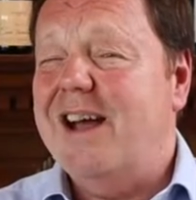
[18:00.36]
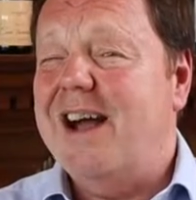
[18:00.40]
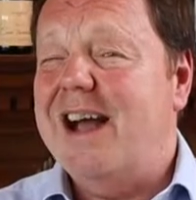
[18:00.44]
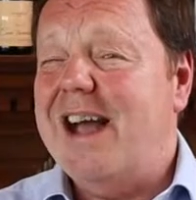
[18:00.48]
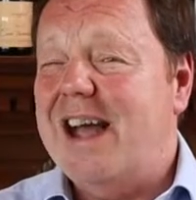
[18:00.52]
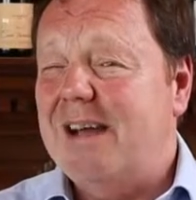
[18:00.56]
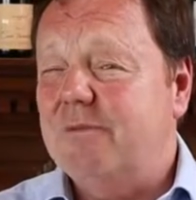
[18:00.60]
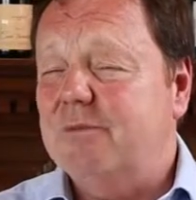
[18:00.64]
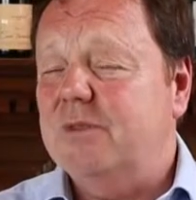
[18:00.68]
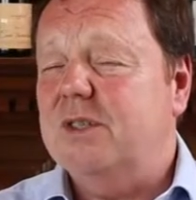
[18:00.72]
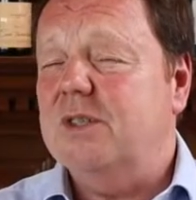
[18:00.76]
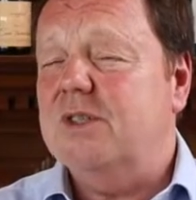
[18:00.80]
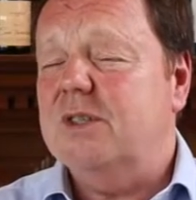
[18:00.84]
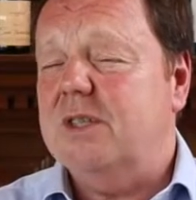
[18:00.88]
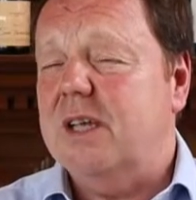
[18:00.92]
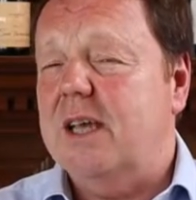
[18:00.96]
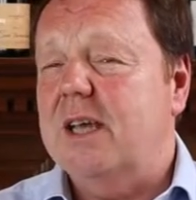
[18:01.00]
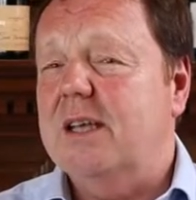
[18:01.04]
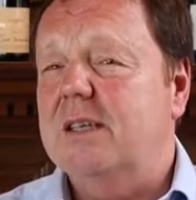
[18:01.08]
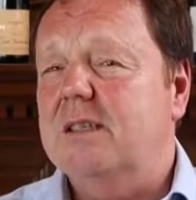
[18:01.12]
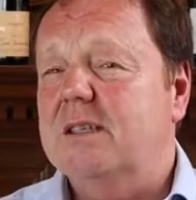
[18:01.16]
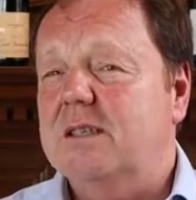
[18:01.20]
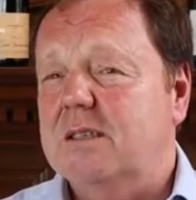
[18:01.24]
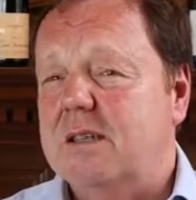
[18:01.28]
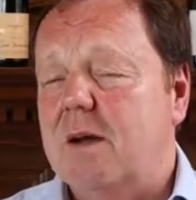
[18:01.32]
I have to
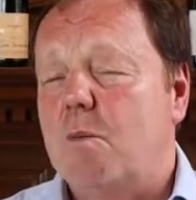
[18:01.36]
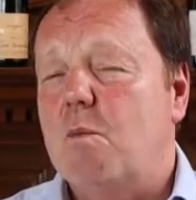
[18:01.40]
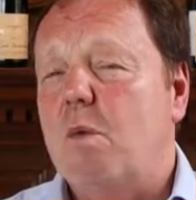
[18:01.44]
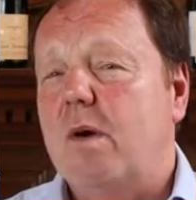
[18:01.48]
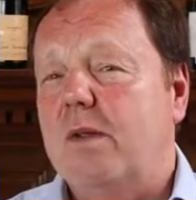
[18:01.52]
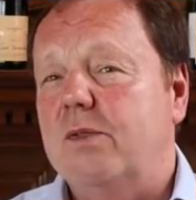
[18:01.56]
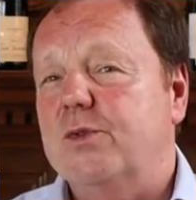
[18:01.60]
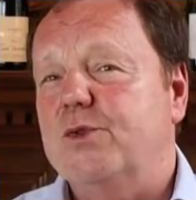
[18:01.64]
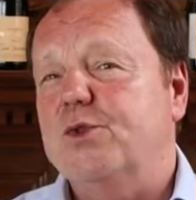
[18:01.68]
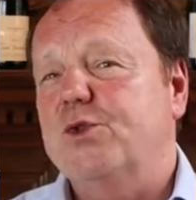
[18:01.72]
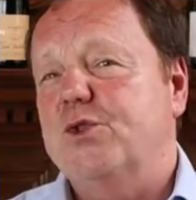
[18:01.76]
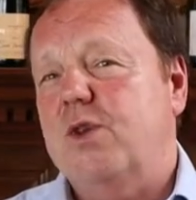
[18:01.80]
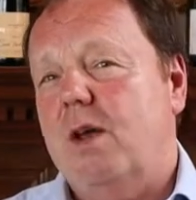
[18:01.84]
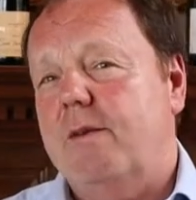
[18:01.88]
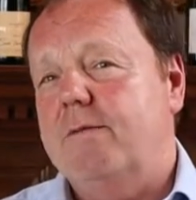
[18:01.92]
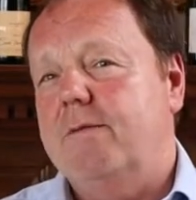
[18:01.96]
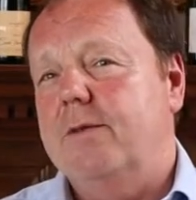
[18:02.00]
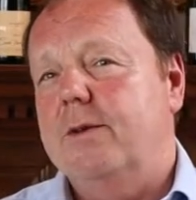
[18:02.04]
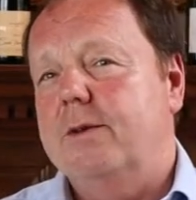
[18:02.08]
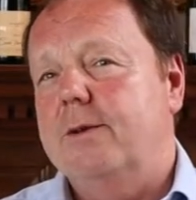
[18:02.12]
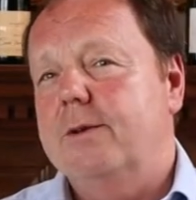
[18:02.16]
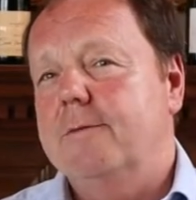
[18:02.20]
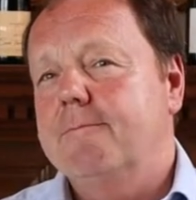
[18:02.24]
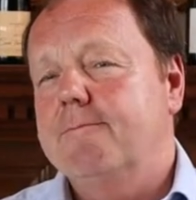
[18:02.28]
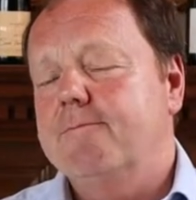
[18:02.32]
say, somewhat
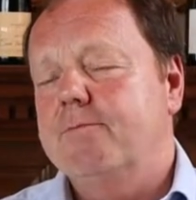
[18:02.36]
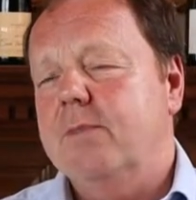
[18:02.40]
suffered.